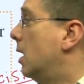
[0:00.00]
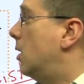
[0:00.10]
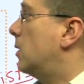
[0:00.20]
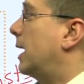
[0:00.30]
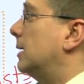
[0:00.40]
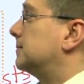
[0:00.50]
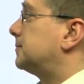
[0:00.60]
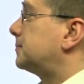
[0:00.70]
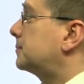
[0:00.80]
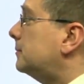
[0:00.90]
Okay,
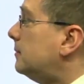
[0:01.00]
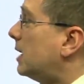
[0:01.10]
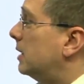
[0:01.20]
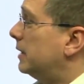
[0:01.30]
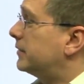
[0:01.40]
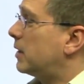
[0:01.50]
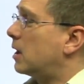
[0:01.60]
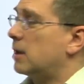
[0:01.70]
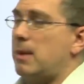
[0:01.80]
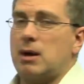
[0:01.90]
let's
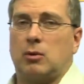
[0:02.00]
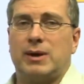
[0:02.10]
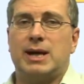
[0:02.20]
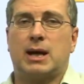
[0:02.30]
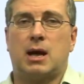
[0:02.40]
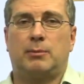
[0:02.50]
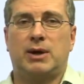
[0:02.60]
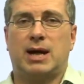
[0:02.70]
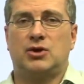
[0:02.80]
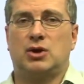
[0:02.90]
talk about our reading
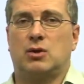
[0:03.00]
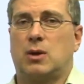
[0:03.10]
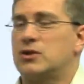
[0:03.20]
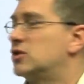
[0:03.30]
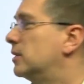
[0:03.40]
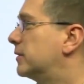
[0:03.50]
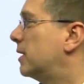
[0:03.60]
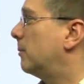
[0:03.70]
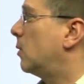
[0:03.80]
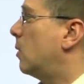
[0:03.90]
comprehension questions.
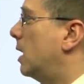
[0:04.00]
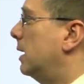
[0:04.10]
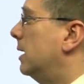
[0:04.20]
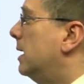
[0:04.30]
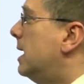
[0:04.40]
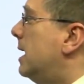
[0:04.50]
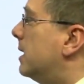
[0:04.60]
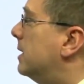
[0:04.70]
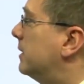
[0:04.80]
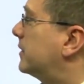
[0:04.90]
Number 1,
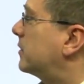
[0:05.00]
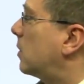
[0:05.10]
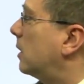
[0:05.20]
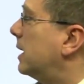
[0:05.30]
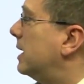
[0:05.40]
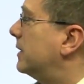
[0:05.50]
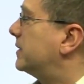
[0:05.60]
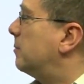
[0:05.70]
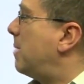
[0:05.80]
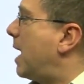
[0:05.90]
this story
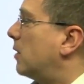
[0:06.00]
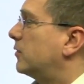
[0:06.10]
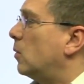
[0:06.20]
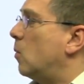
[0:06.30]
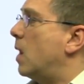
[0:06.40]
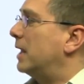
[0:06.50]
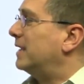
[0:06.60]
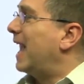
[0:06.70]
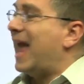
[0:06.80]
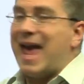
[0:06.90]
is about
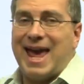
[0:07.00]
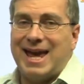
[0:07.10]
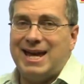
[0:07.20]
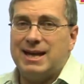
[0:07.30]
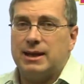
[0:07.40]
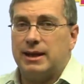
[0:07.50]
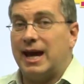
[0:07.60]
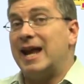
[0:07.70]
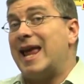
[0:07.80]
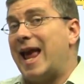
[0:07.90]
what? A,
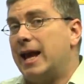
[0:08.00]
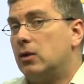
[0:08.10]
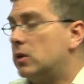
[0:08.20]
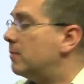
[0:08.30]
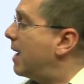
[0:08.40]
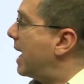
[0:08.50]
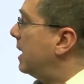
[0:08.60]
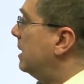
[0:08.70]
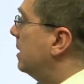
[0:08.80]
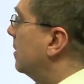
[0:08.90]
an angry man.